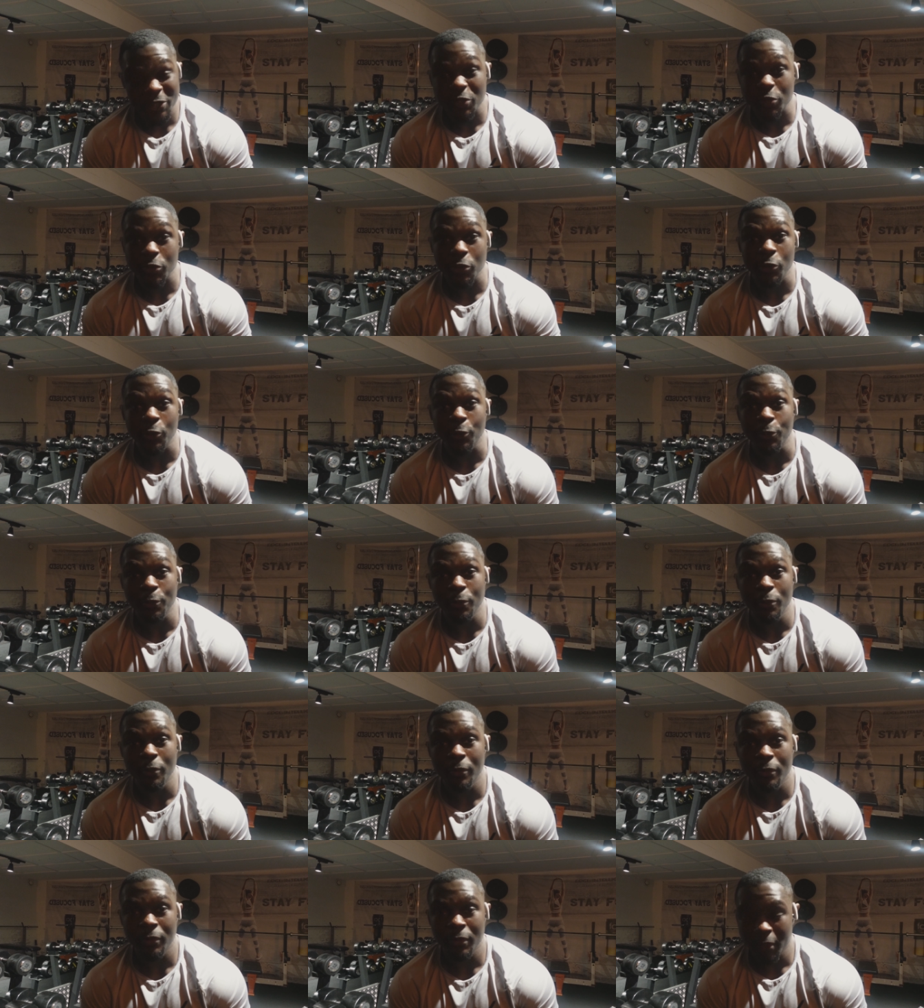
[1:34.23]
snow
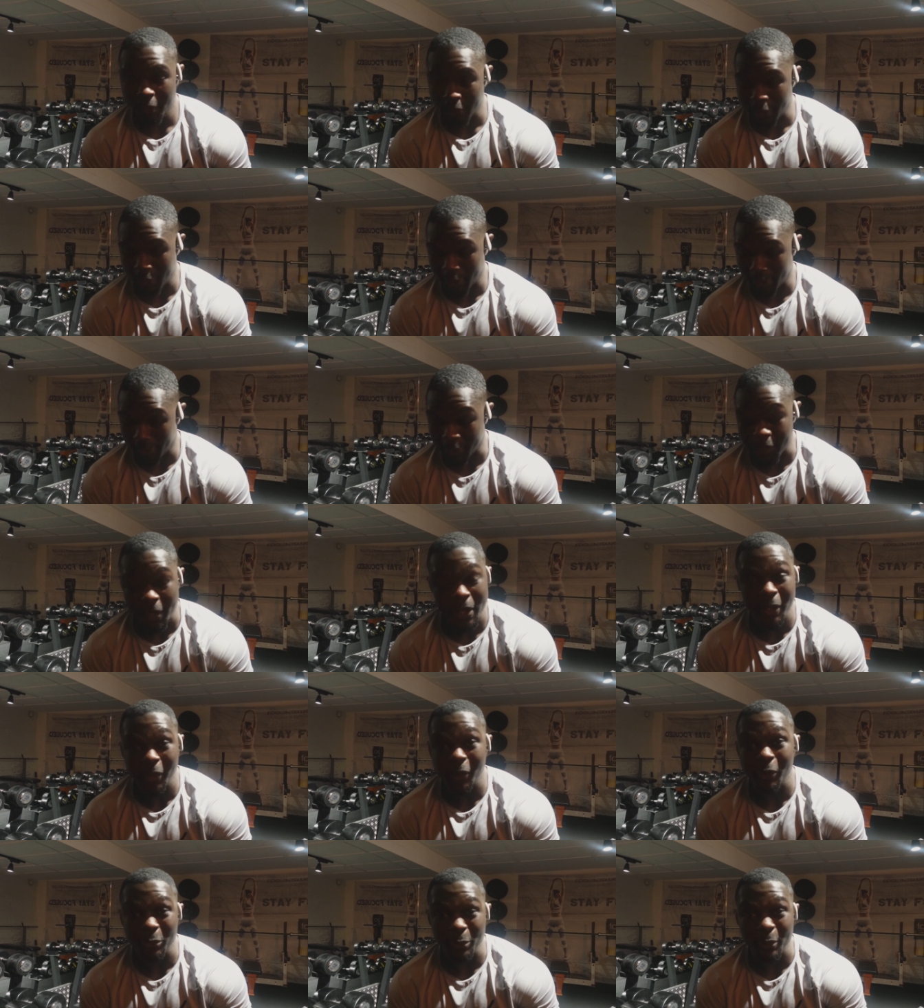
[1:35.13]
and
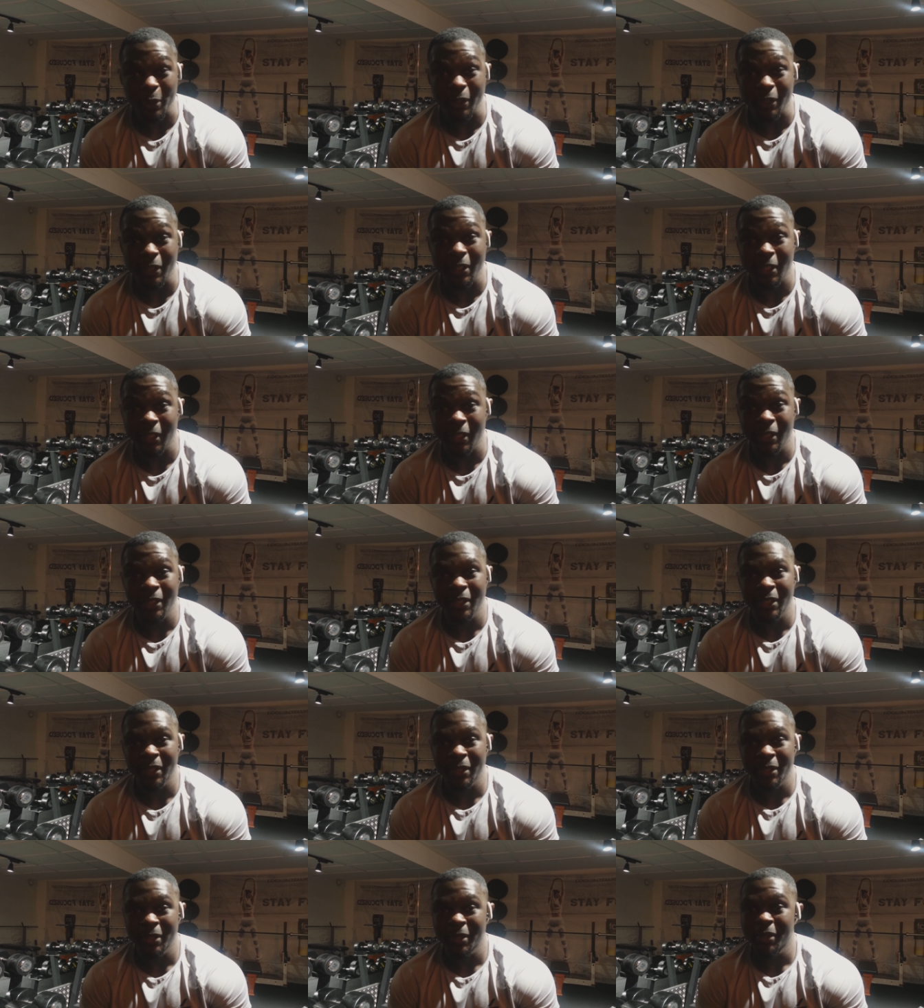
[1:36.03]
hella wind,
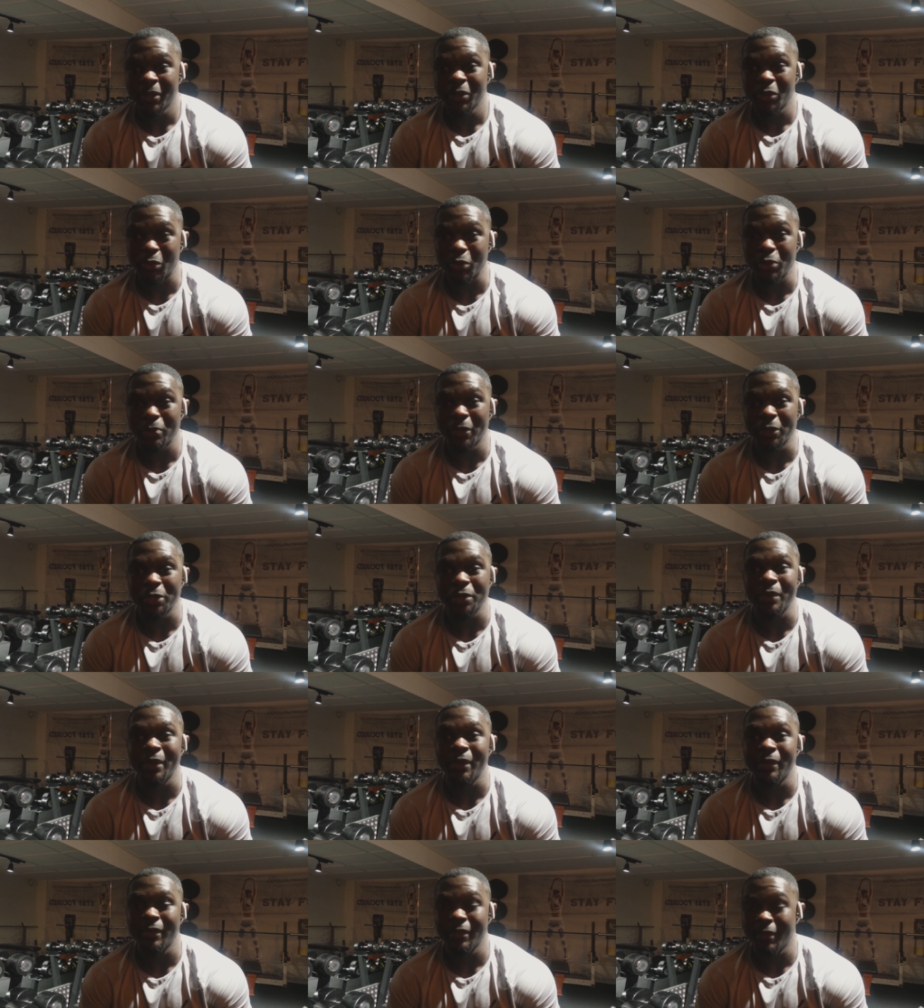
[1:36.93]
too much wind.